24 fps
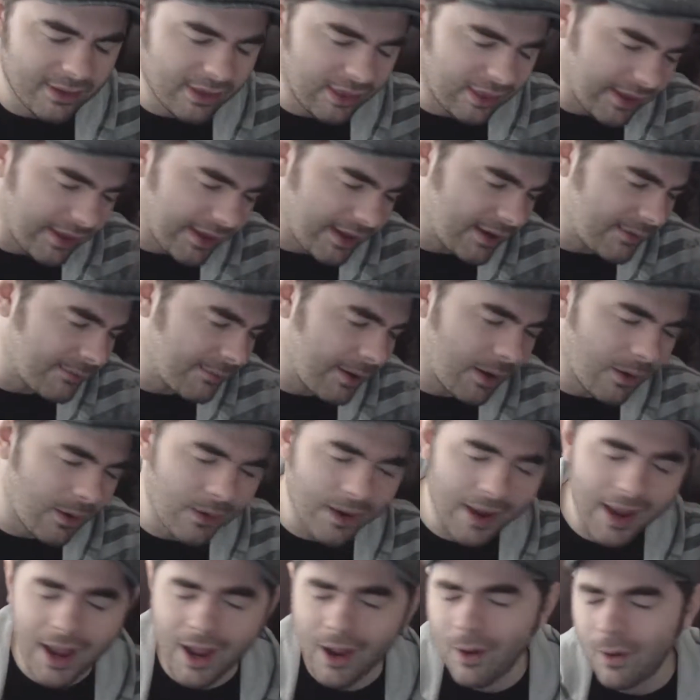thinking
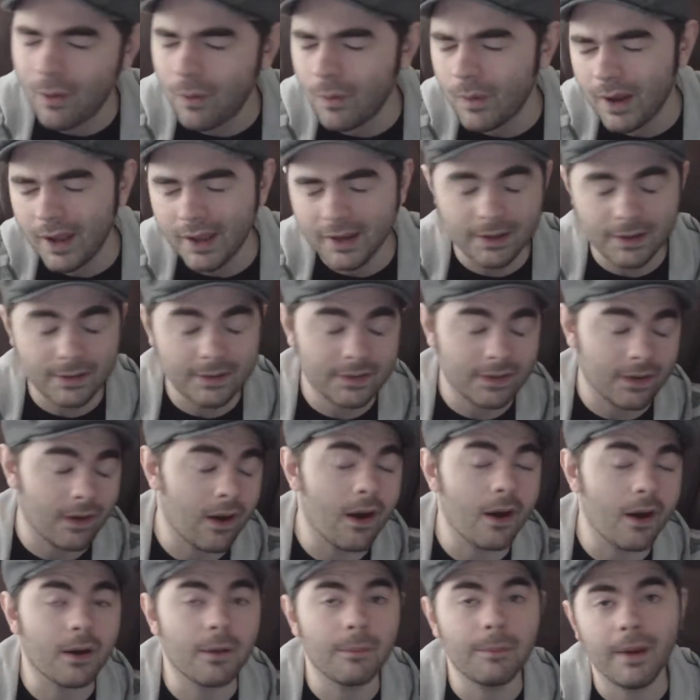about how I could
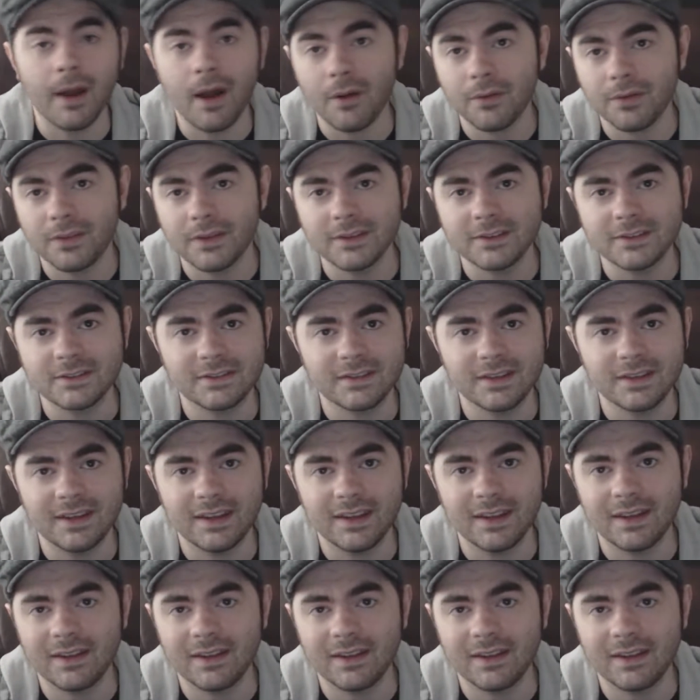talk about this